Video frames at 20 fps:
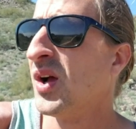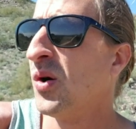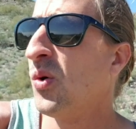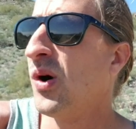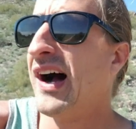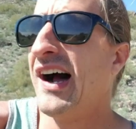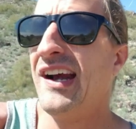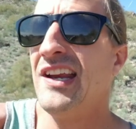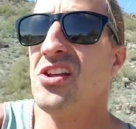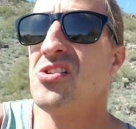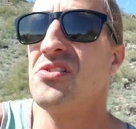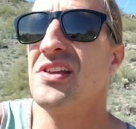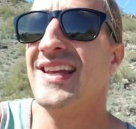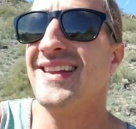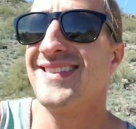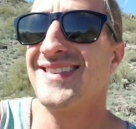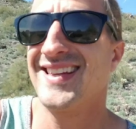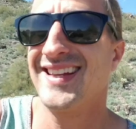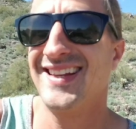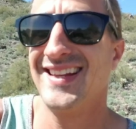Well, how do you
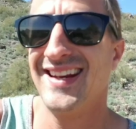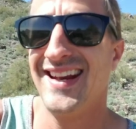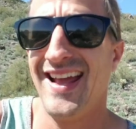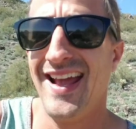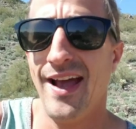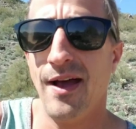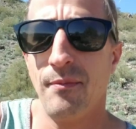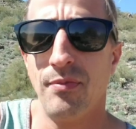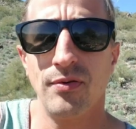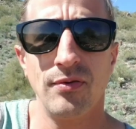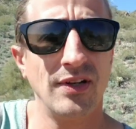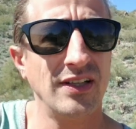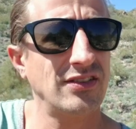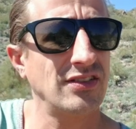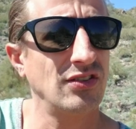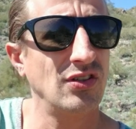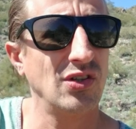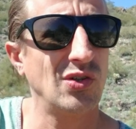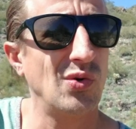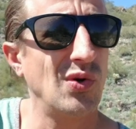get to Kanab? That's
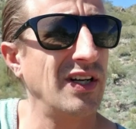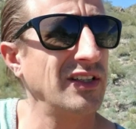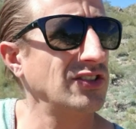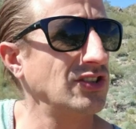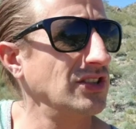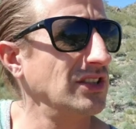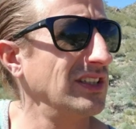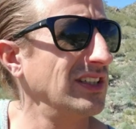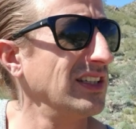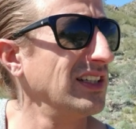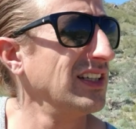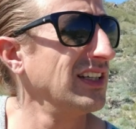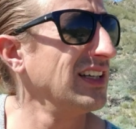a good question.